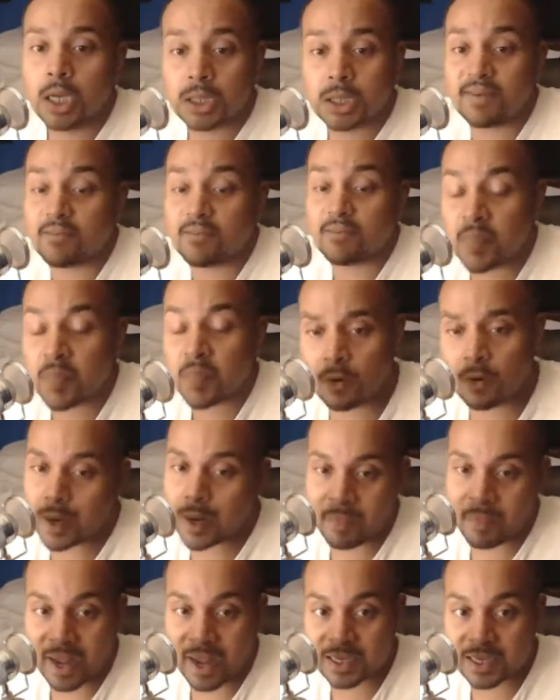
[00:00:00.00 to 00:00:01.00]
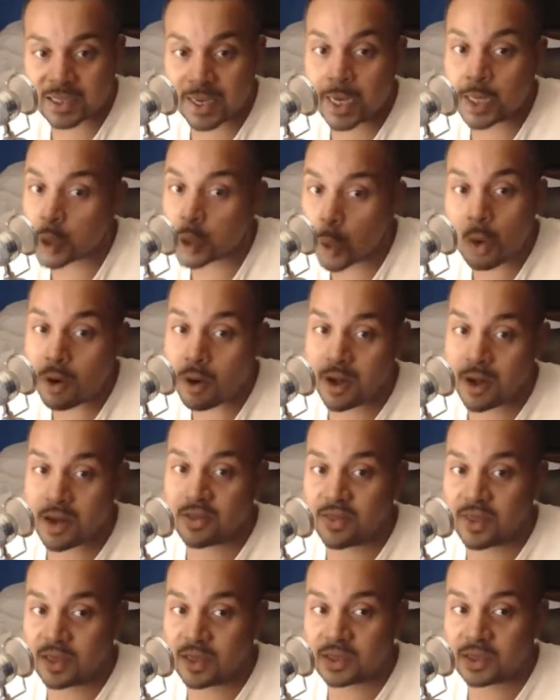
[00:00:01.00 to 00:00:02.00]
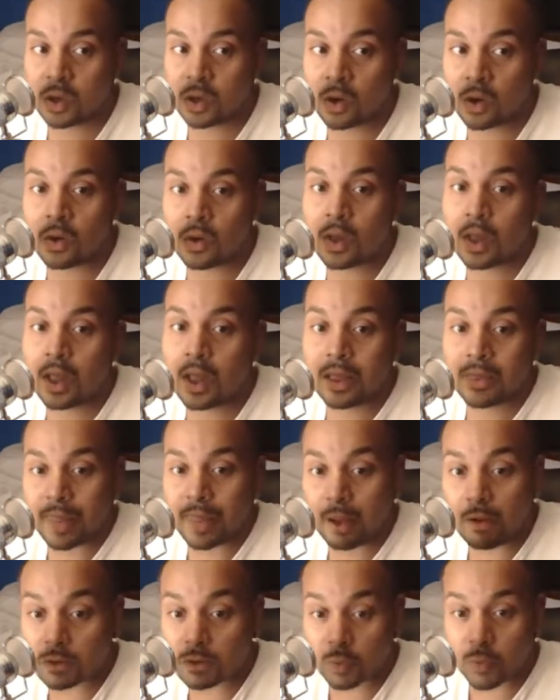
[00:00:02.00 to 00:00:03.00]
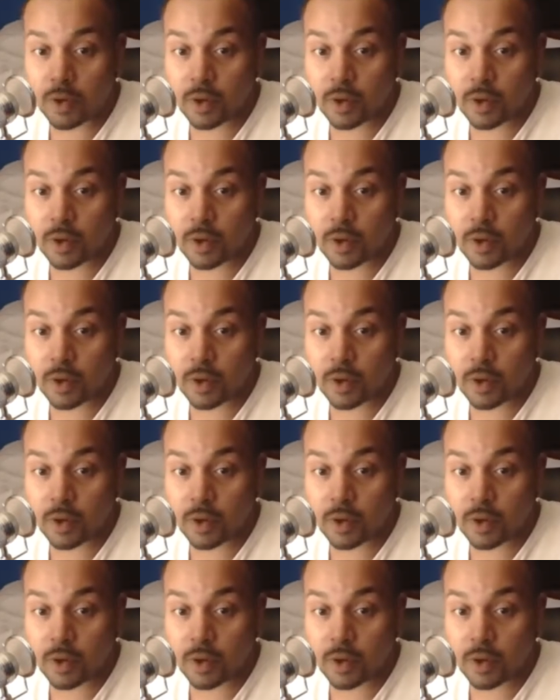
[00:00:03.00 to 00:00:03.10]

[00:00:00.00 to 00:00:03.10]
right on backstage or anything. So that was weird.